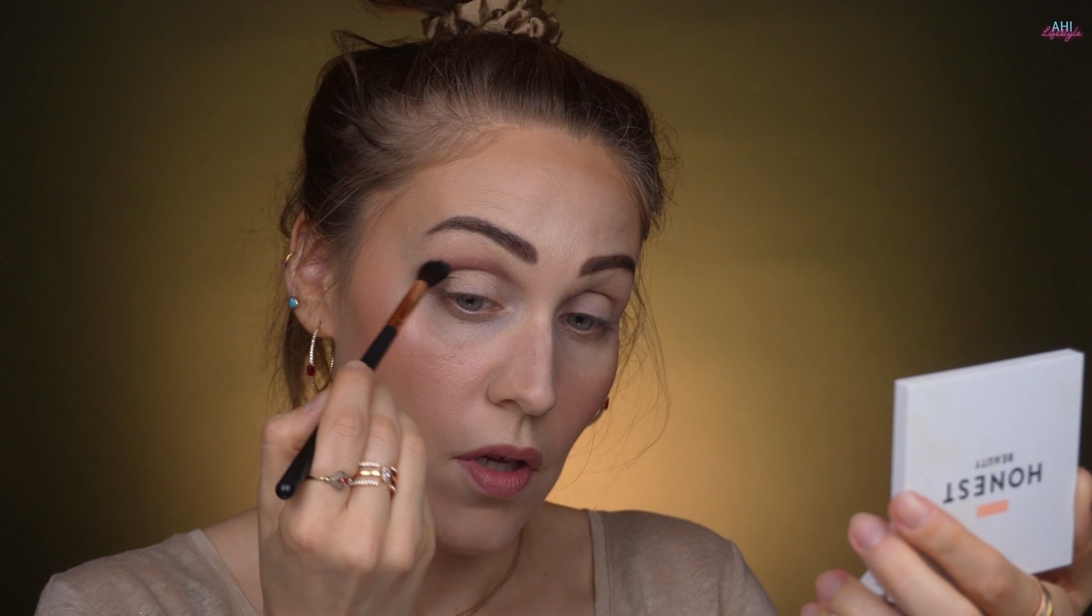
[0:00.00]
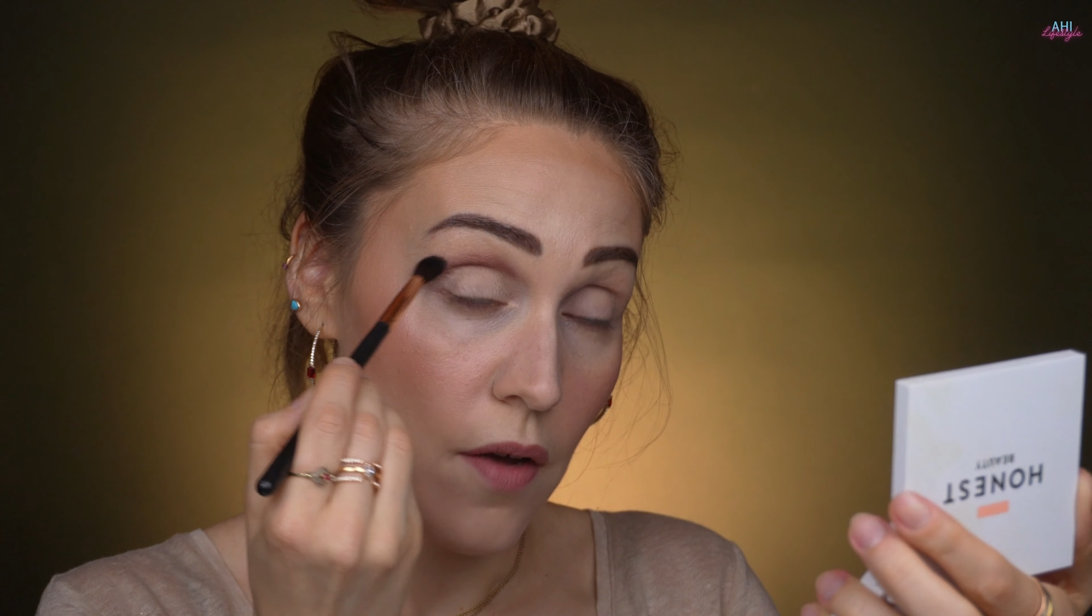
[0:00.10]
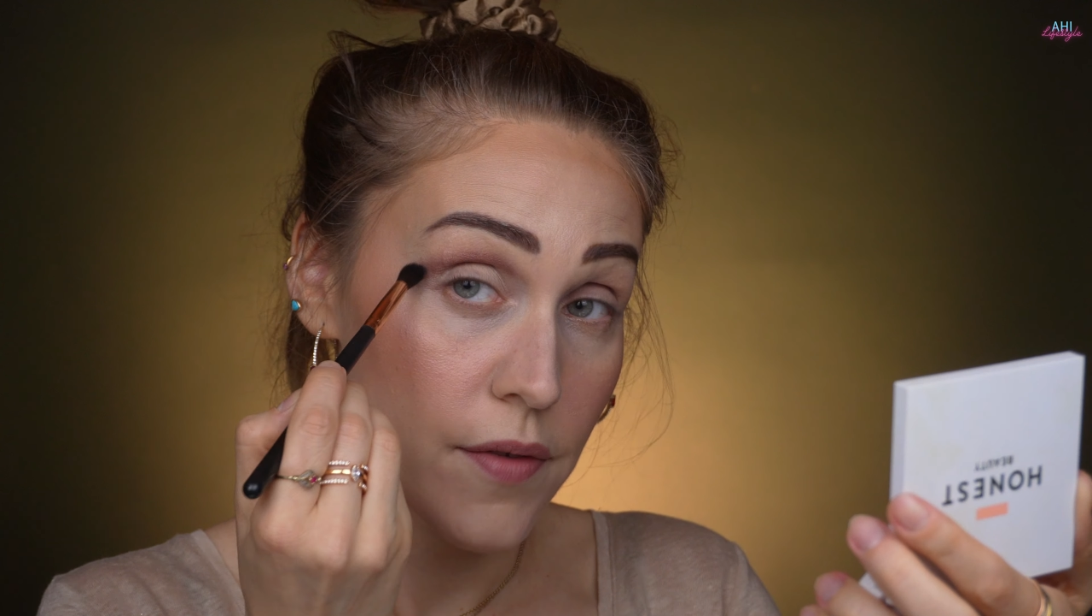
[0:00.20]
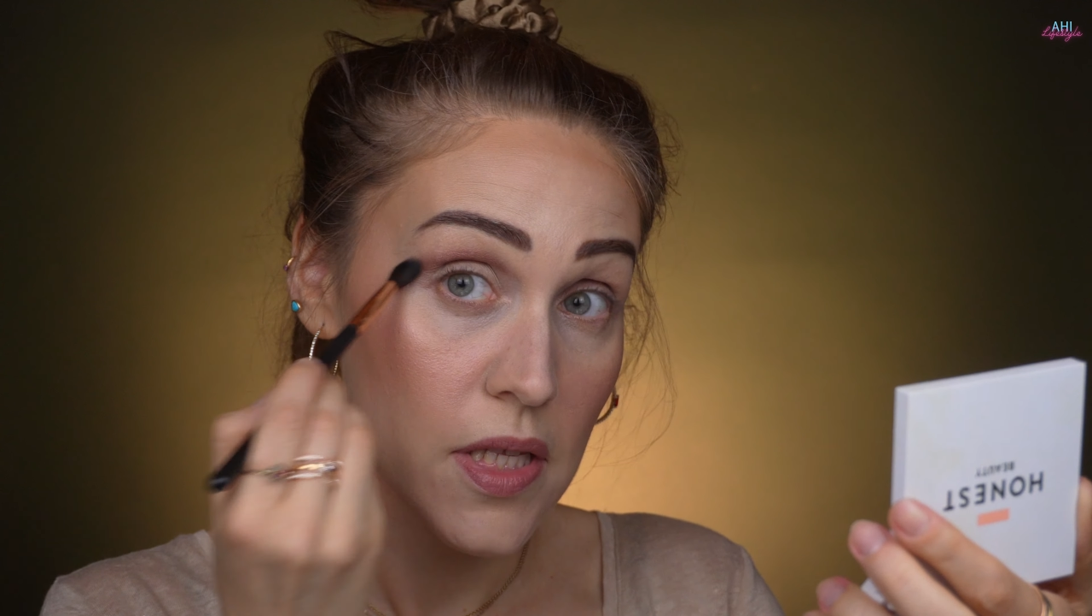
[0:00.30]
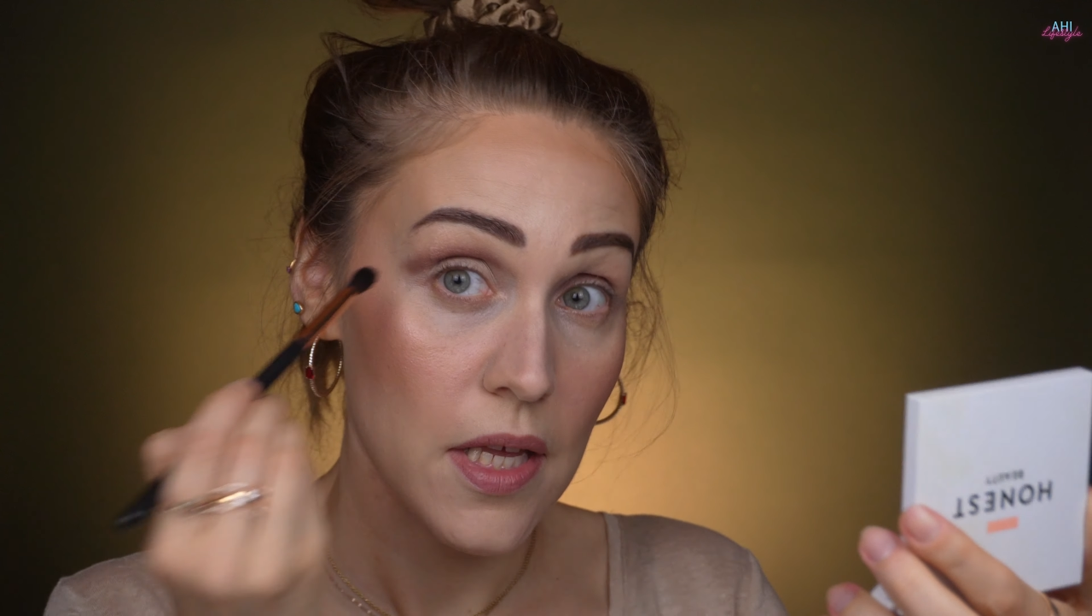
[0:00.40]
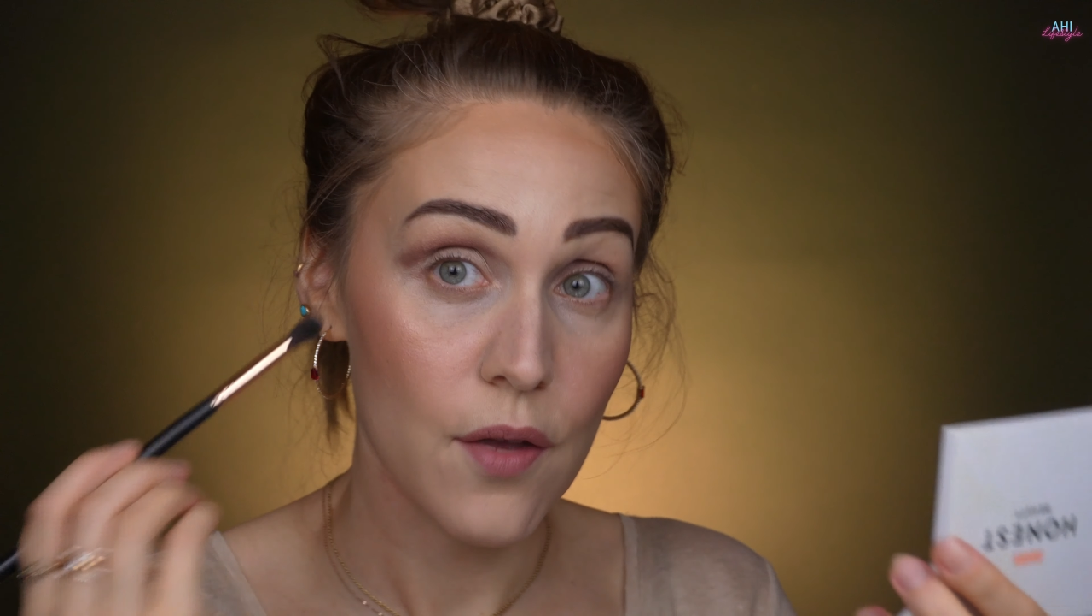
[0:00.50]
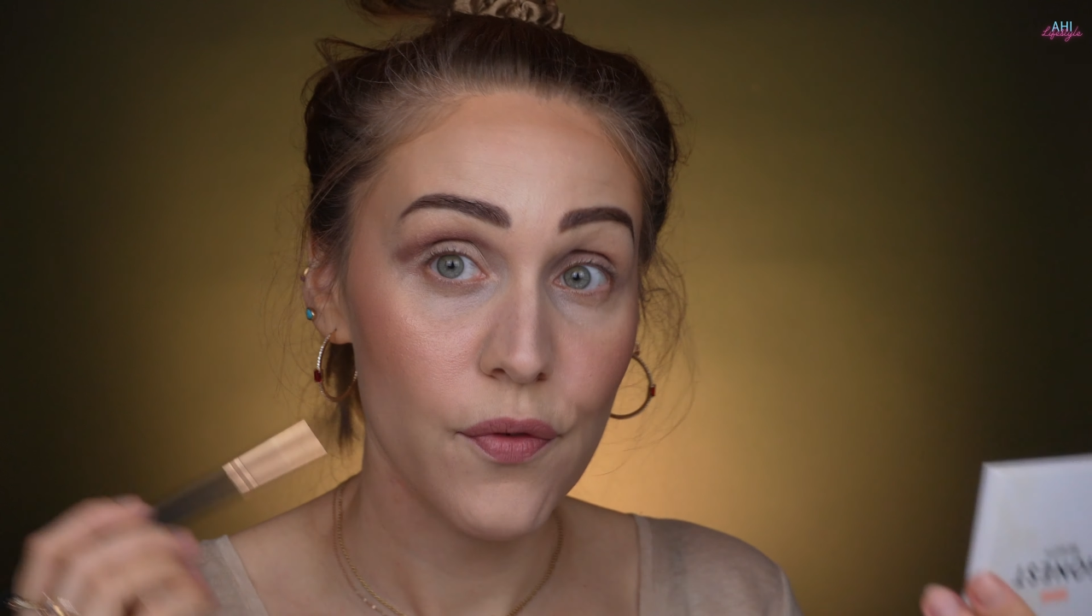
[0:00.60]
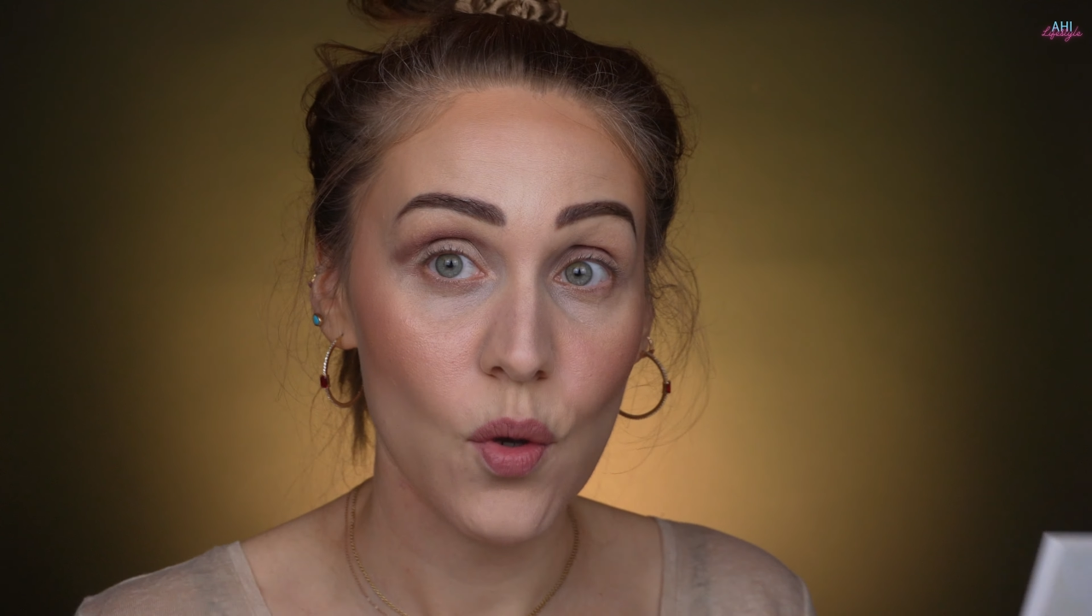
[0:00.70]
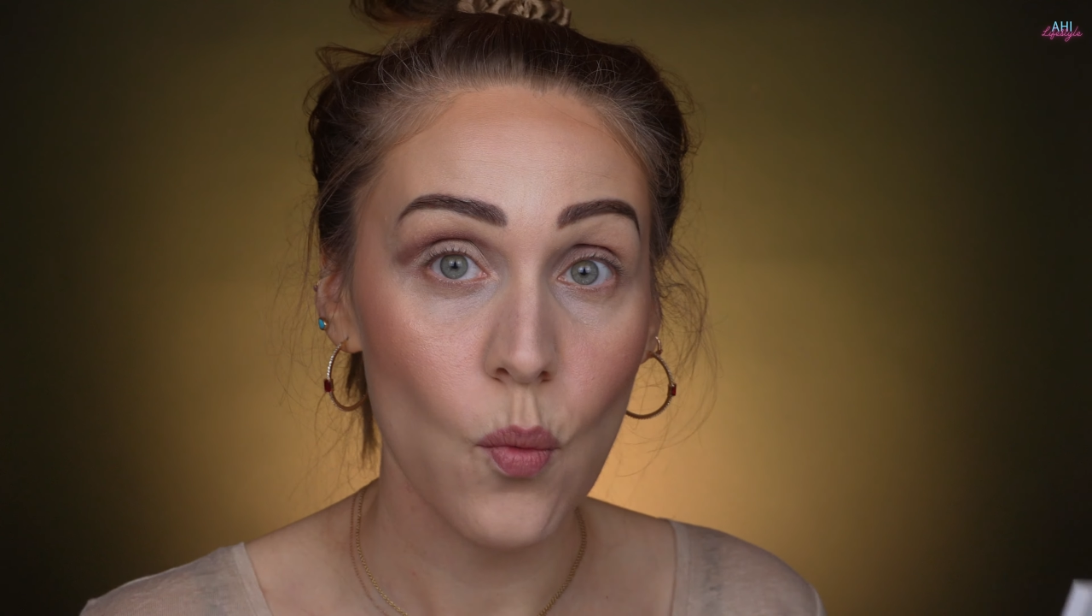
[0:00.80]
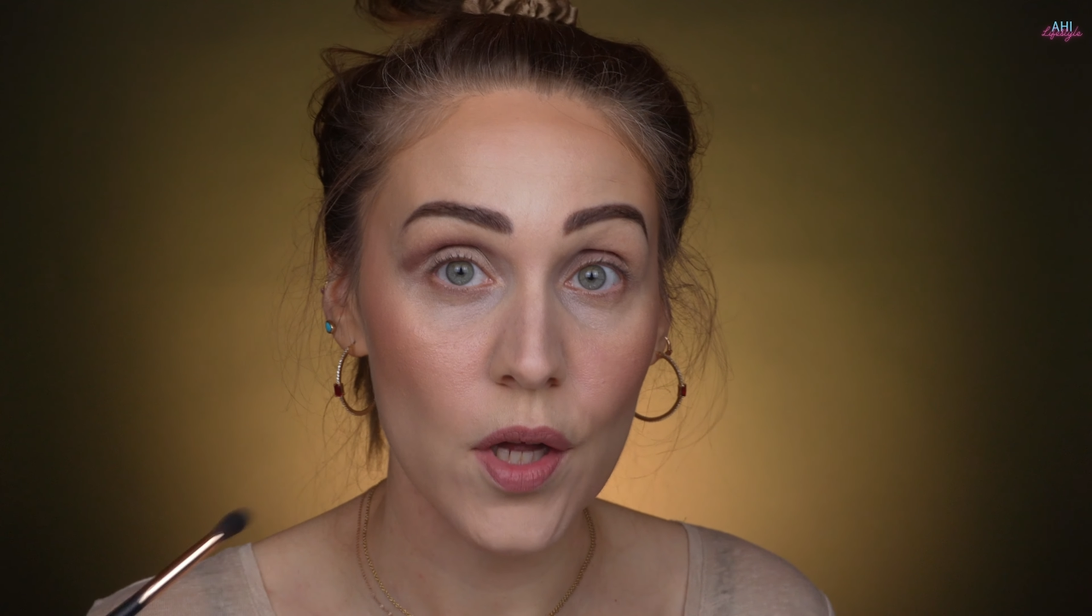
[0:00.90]
Obviously,
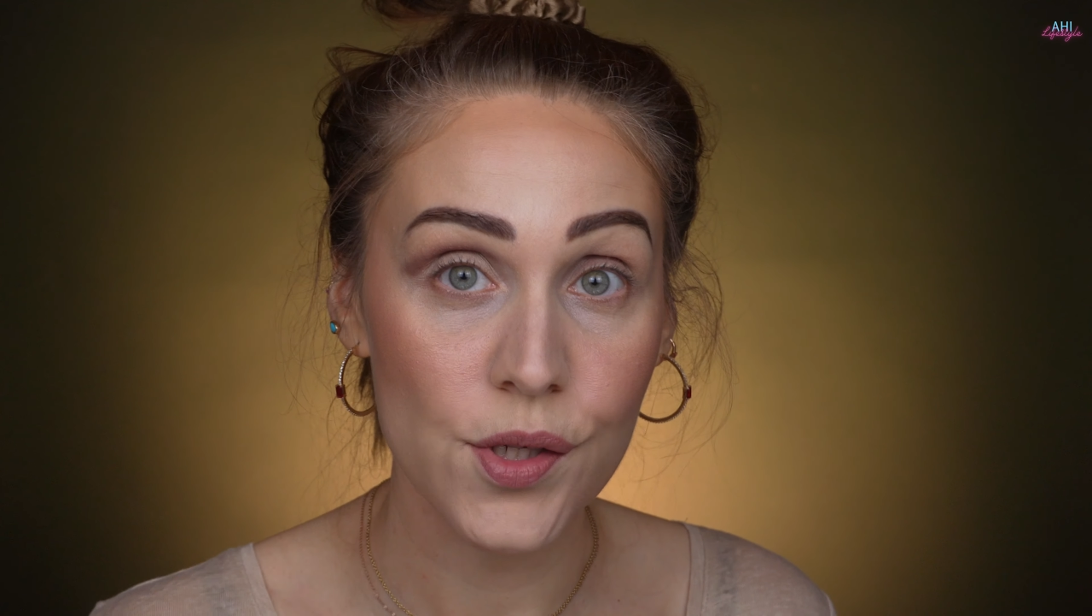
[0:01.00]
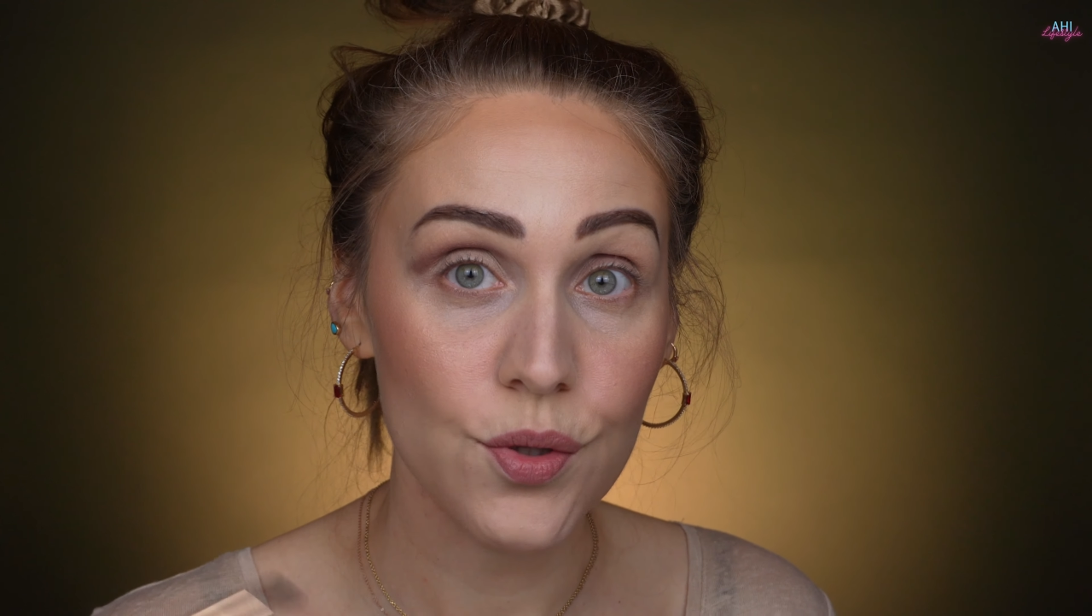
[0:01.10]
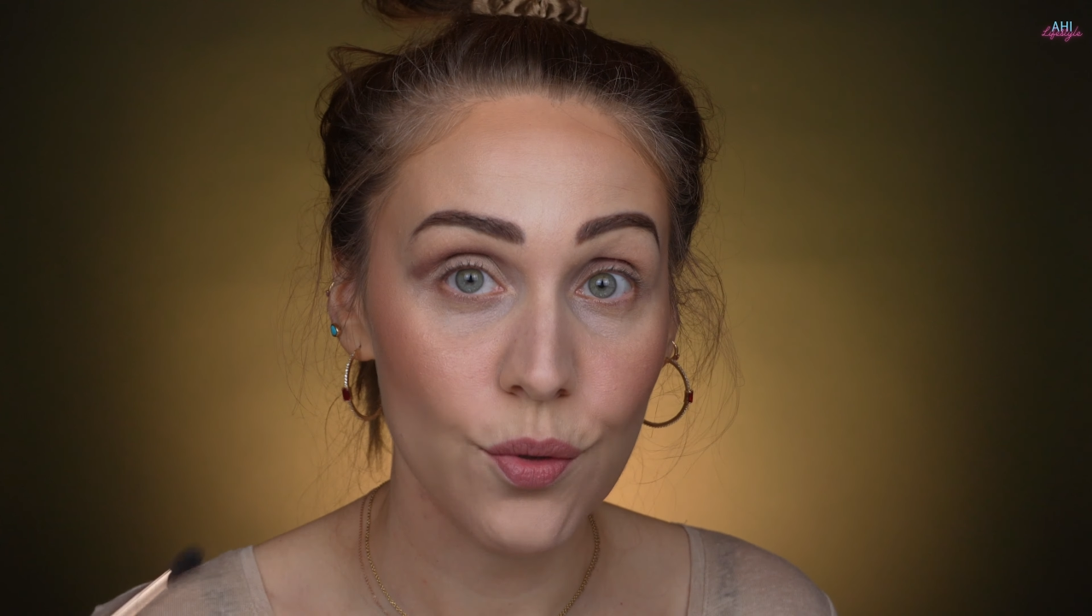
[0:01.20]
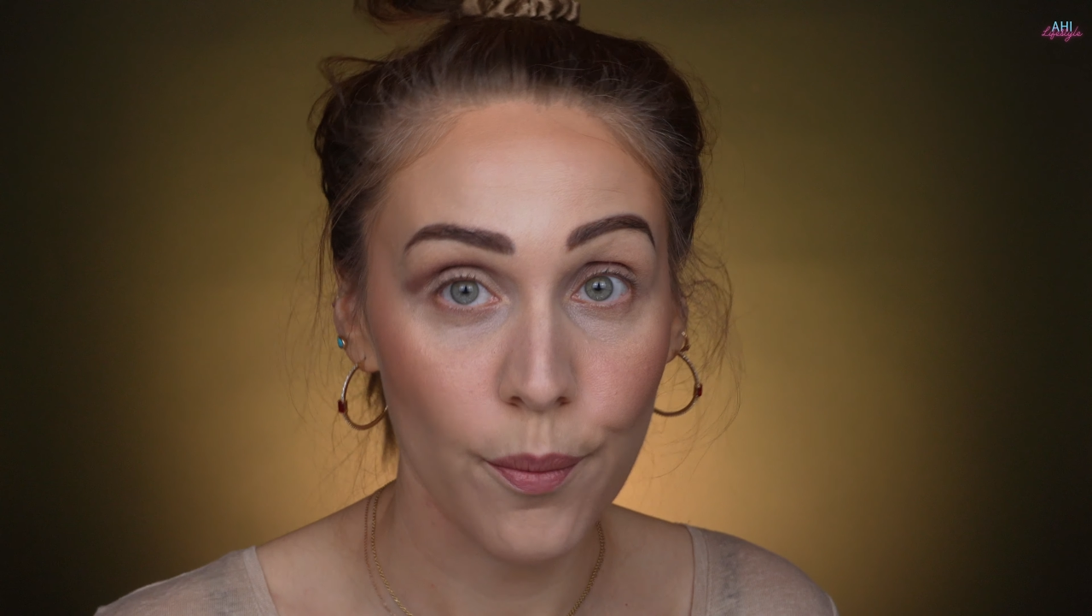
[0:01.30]
if you want to